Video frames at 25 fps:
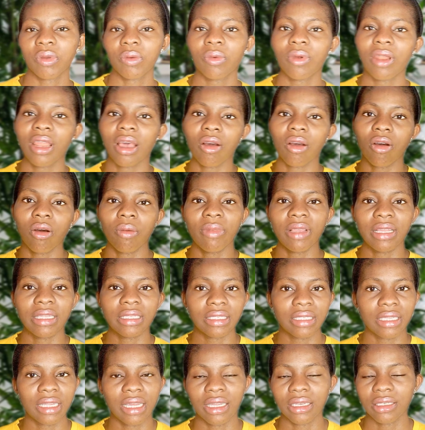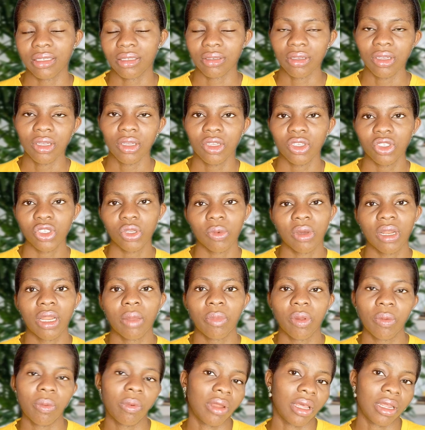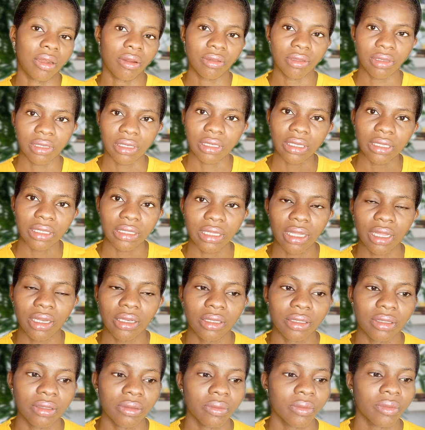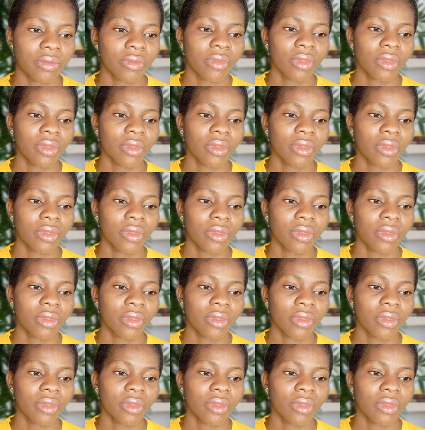People are commenting and some other people are not understanding.